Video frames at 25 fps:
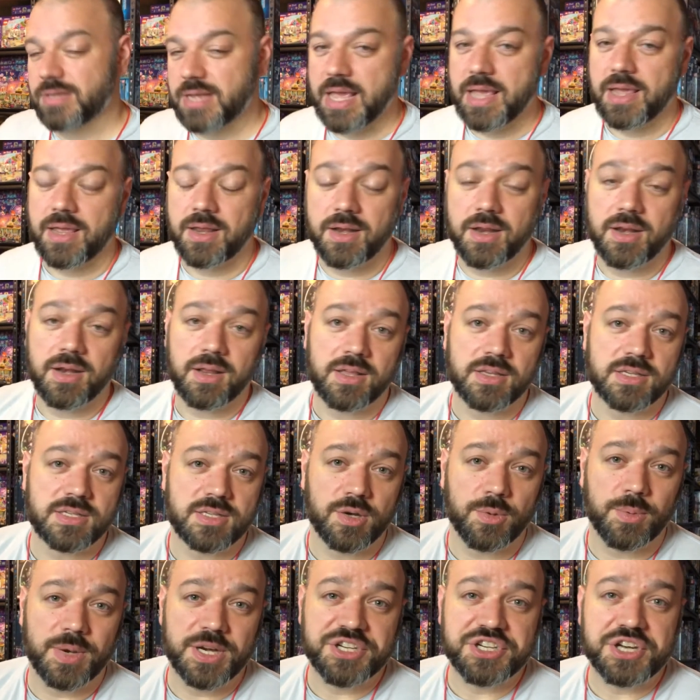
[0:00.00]
taken into
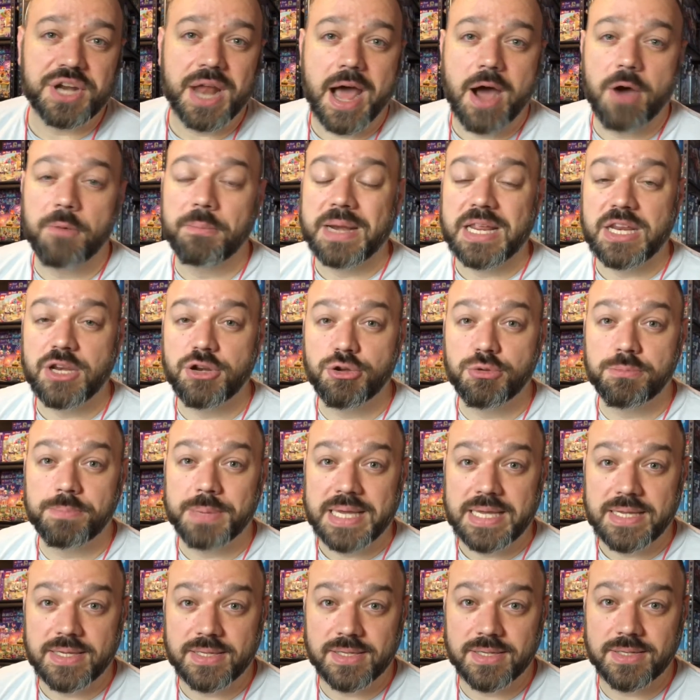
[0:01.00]
consideration how many new
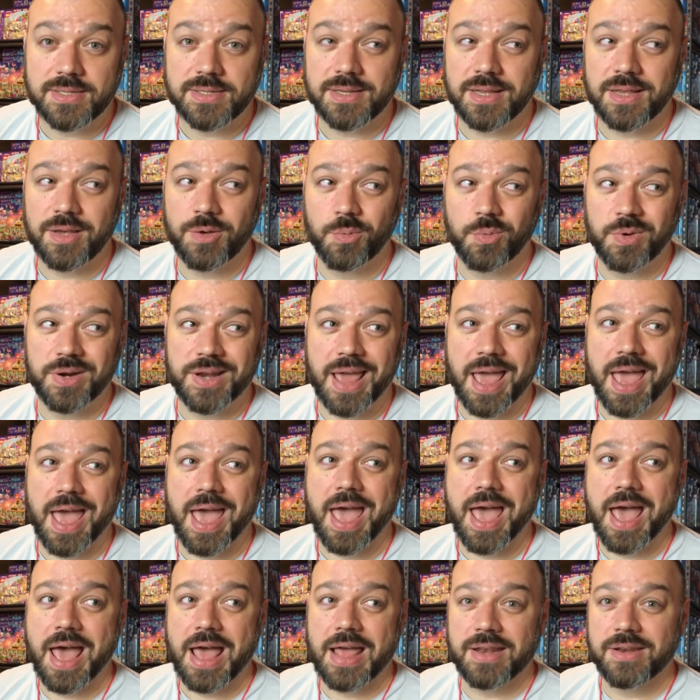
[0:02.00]
pieces it would
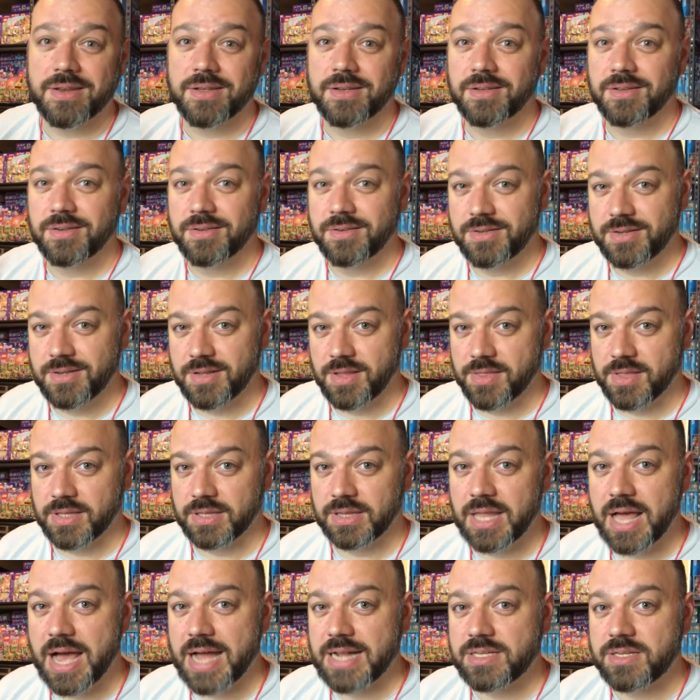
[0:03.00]
add to the
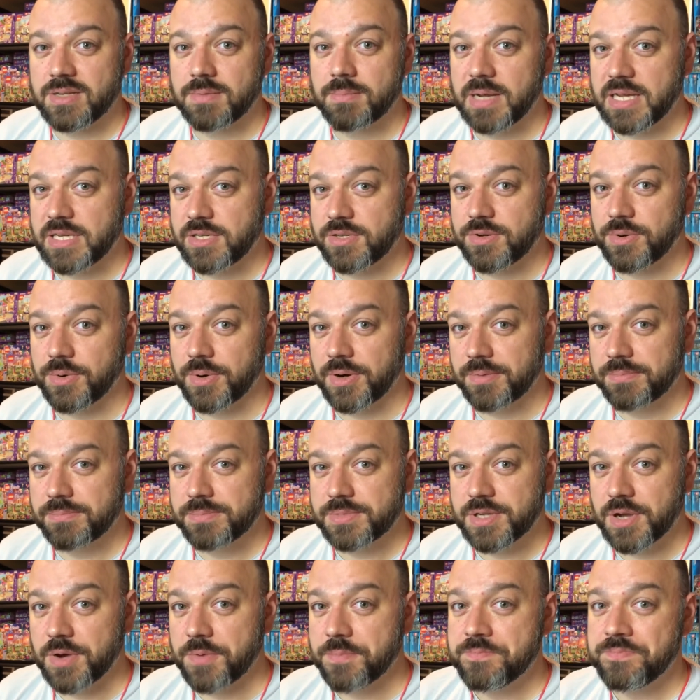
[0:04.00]
lots in my store.
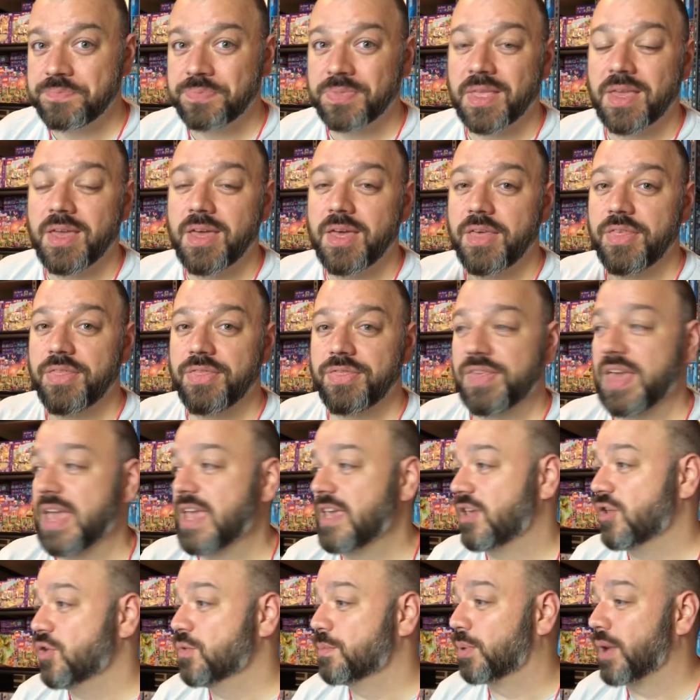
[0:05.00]
So
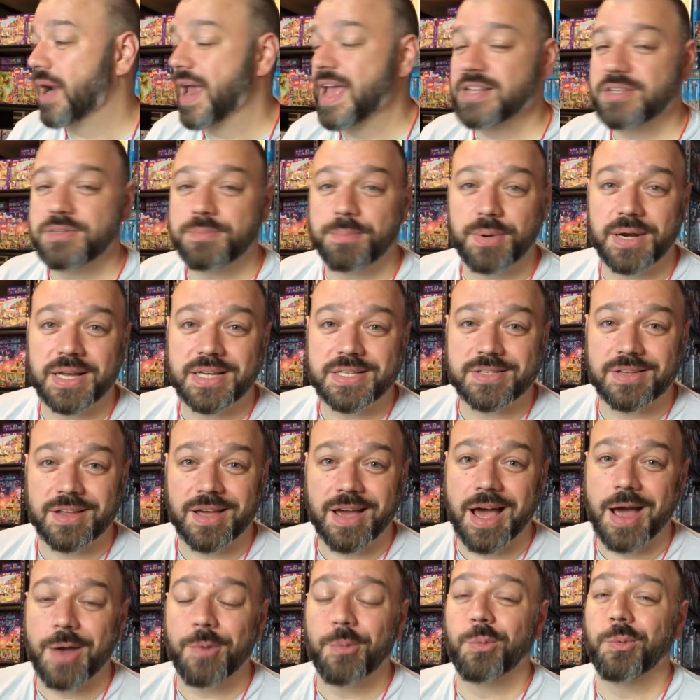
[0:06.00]
thank you, Brad's Bricks.
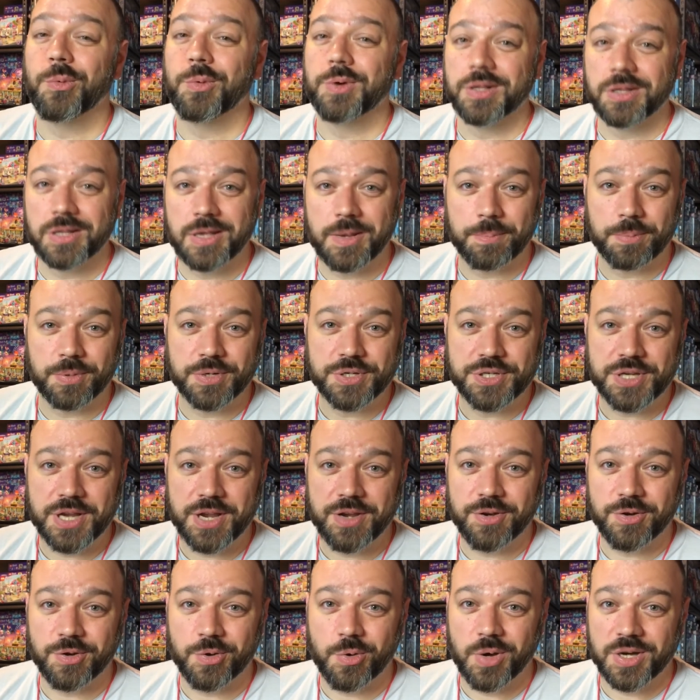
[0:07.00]
I really
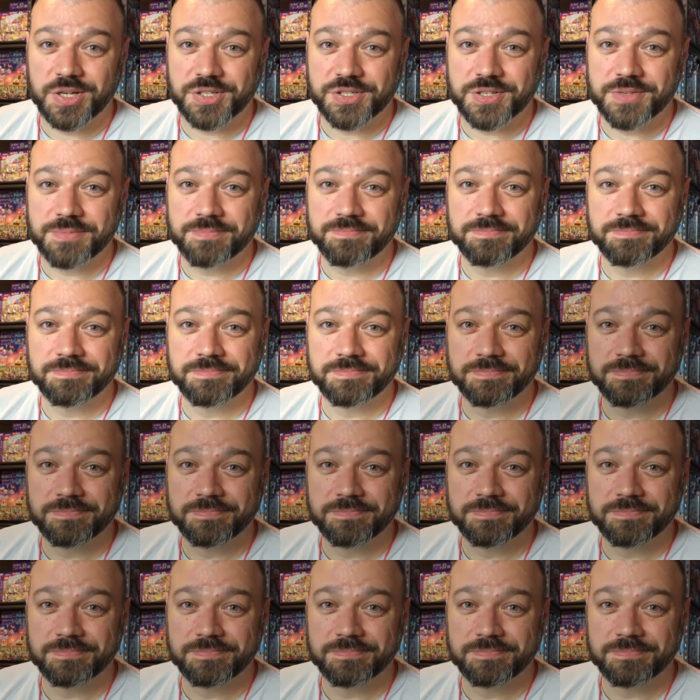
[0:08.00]
appreciate your question.